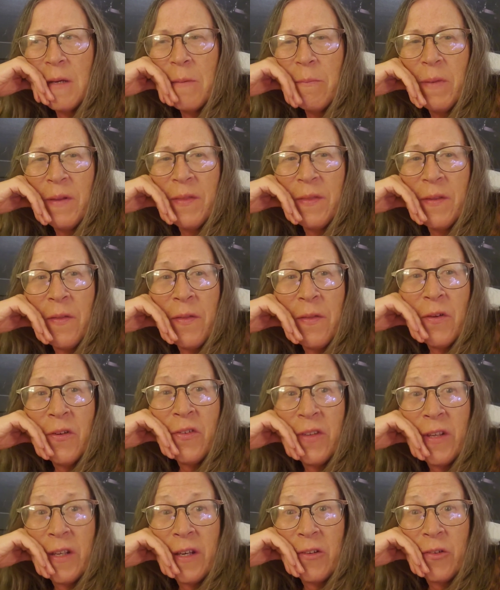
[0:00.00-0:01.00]
but then there's
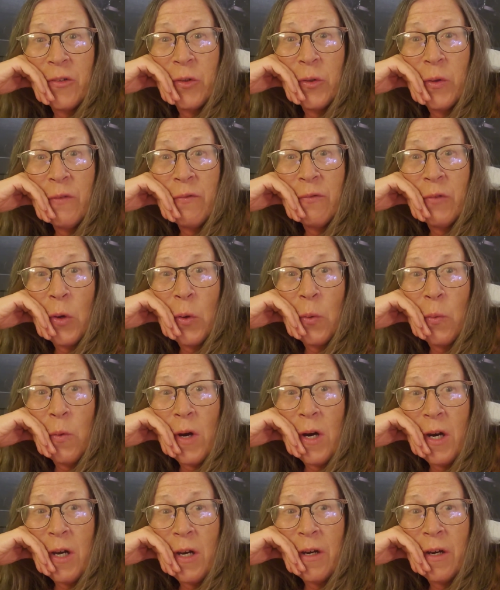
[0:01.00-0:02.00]
the issue of no
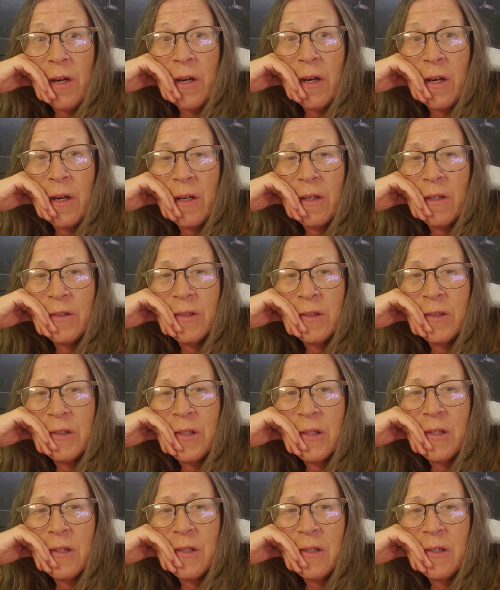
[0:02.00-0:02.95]
water. So,